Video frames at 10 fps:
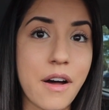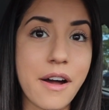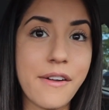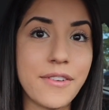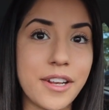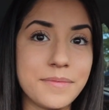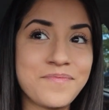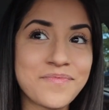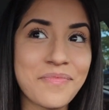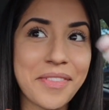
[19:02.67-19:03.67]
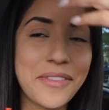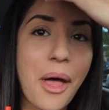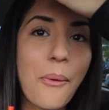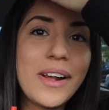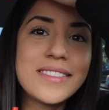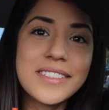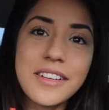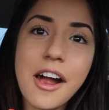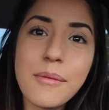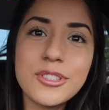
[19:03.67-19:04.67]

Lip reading: off and not wasting time,